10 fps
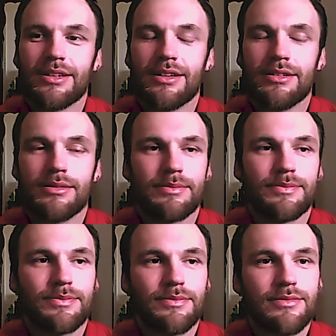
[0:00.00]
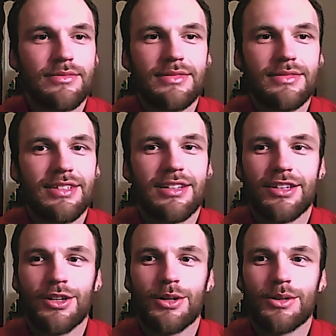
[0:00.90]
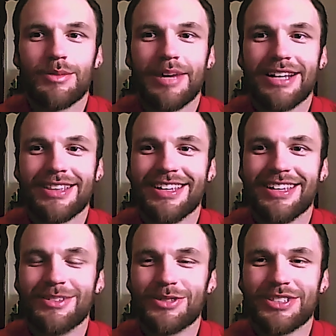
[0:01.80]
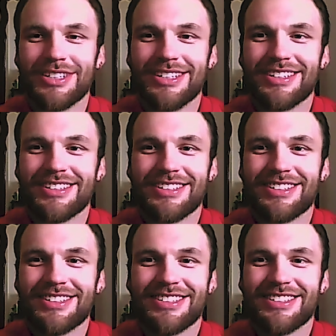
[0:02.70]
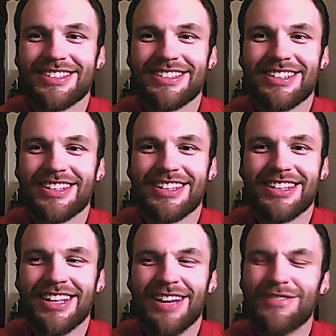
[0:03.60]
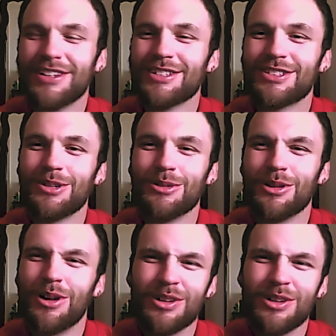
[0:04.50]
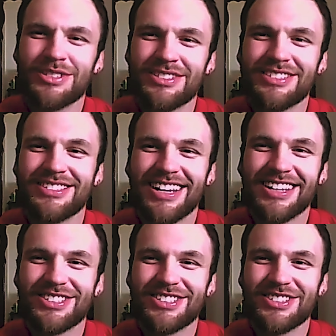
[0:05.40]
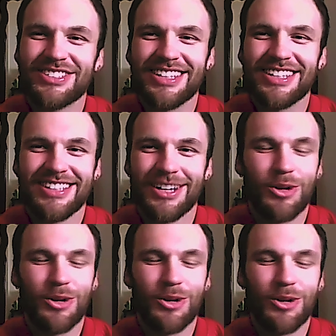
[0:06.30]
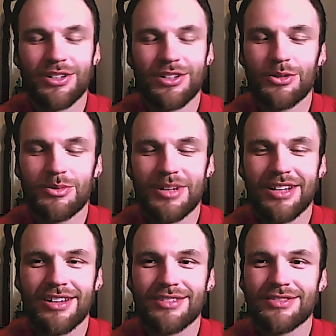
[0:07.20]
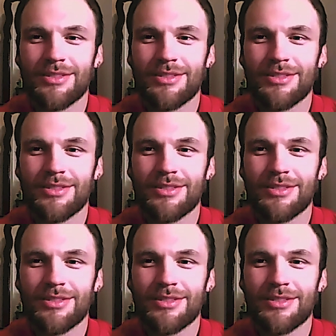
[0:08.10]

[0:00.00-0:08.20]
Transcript: Back then it was like I felt so lost, I guess you could say, and like what I wanted to do with my life.